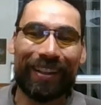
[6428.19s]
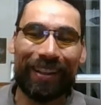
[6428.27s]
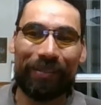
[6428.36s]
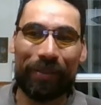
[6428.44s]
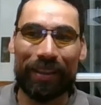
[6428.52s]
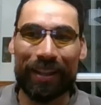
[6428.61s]

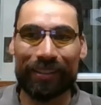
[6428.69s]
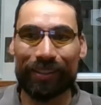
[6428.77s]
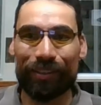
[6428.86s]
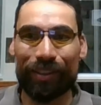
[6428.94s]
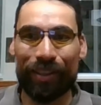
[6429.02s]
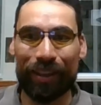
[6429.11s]
but that's not
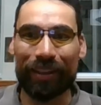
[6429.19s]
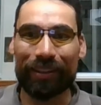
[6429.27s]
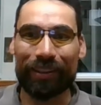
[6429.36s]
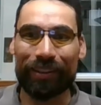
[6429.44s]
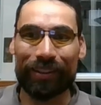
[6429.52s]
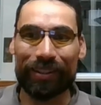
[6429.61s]
the thing. The
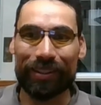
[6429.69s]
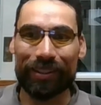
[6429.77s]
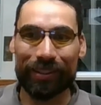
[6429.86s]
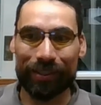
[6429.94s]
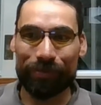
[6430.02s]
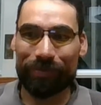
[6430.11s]
question
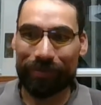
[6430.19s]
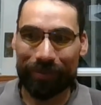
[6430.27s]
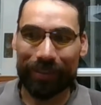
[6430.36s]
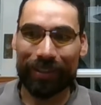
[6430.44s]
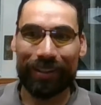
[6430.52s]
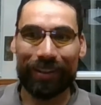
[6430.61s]
is
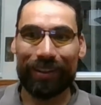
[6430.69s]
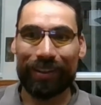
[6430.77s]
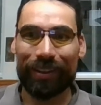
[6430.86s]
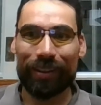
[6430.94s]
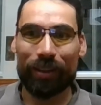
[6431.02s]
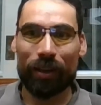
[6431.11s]

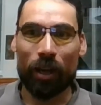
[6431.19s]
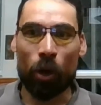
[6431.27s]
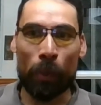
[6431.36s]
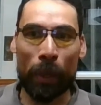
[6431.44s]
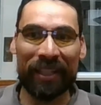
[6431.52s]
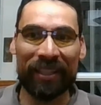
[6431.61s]
how
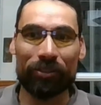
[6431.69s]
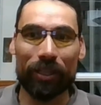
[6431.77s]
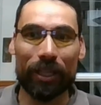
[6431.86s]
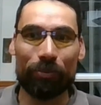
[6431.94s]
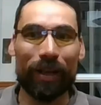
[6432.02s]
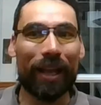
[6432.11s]
many
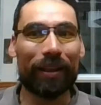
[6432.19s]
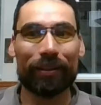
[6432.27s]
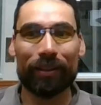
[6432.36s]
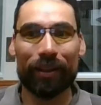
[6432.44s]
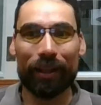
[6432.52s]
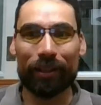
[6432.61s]
really played
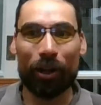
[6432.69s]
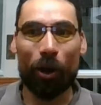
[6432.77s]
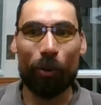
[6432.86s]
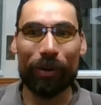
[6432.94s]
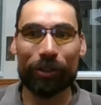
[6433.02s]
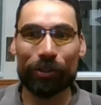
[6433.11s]
and how
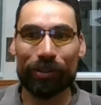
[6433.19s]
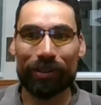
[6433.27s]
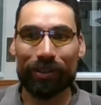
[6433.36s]
much.